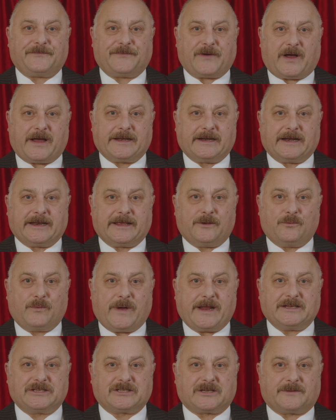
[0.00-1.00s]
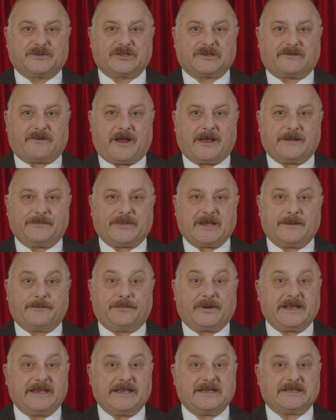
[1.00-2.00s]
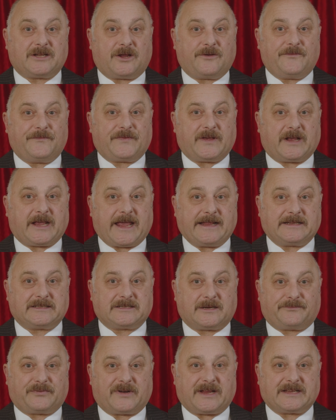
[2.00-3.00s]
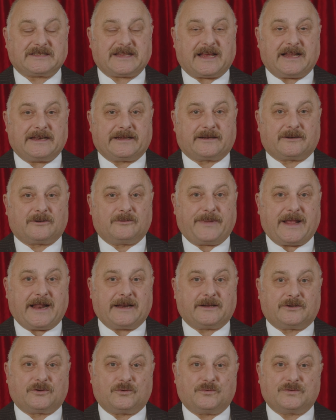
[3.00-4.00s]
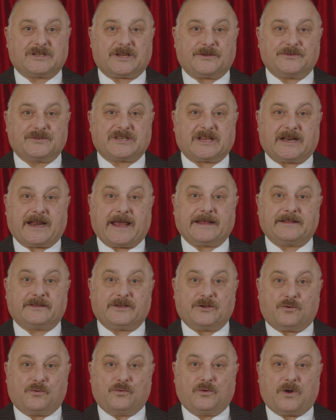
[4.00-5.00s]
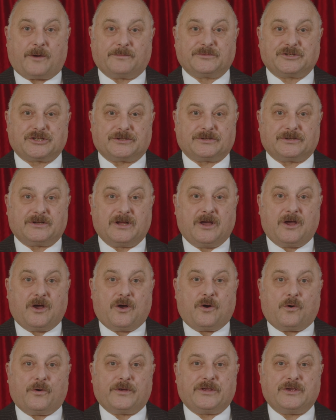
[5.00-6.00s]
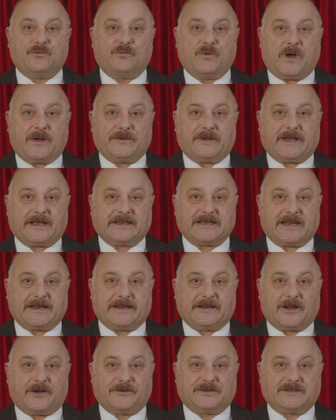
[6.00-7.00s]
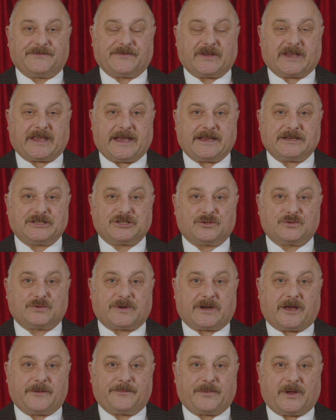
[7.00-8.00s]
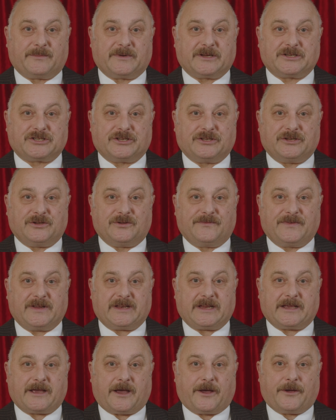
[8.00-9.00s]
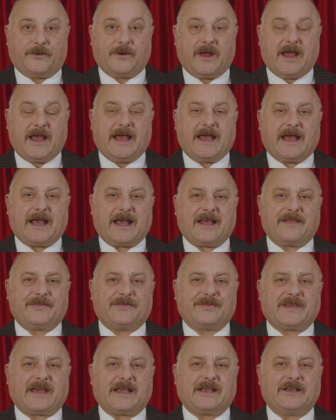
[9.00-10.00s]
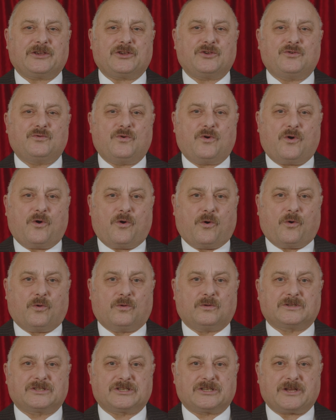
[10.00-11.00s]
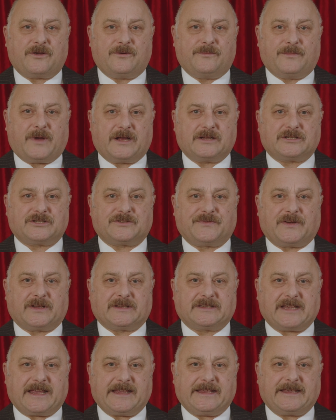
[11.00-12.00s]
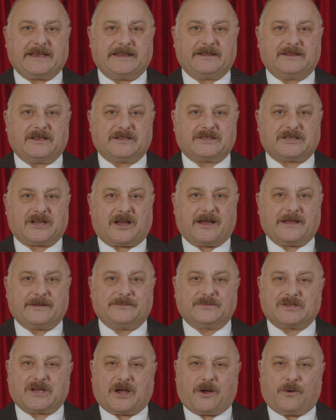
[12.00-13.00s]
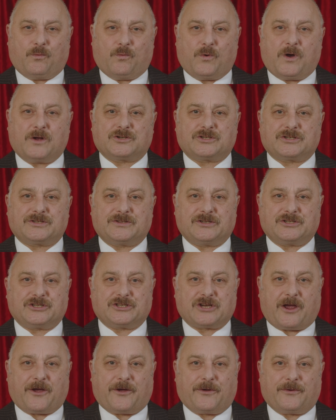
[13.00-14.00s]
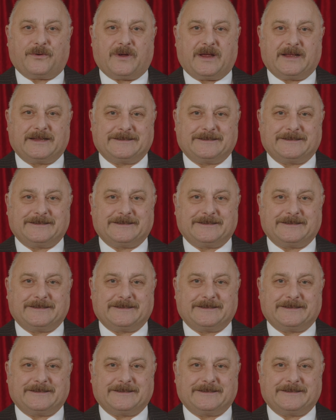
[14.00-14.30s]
finally, when subscribing, please don't forget to press that little bell and also select the all option, or you won't get any notifications when I publish a new video. And thank you all so much for taking the time to watch the show.